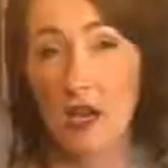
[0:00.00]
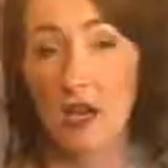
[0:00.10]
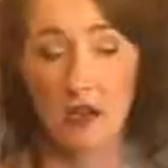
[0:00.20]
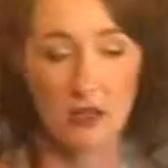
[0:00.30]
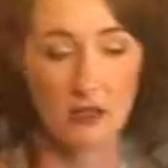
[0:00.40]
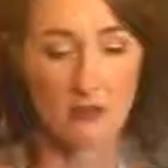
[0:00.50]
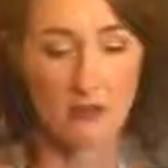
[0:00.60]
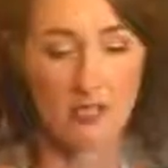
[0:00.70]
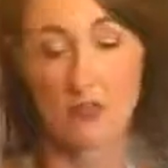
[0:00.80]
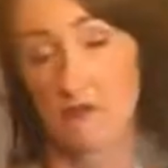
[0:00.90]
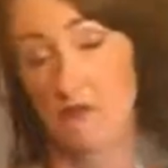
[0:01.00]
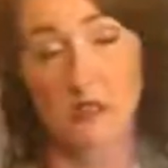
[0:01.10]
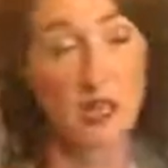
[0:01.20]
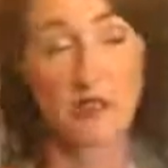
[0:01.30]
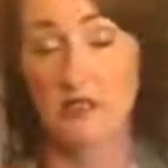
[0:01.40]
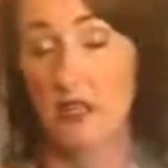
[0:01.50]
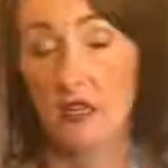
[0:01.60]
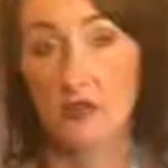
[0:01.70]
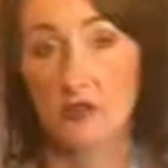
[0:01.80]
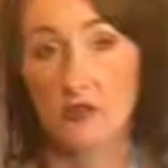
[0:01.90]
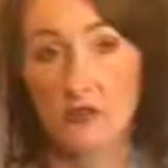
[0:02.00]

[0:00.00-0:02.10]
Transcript: uh, just taste that extra.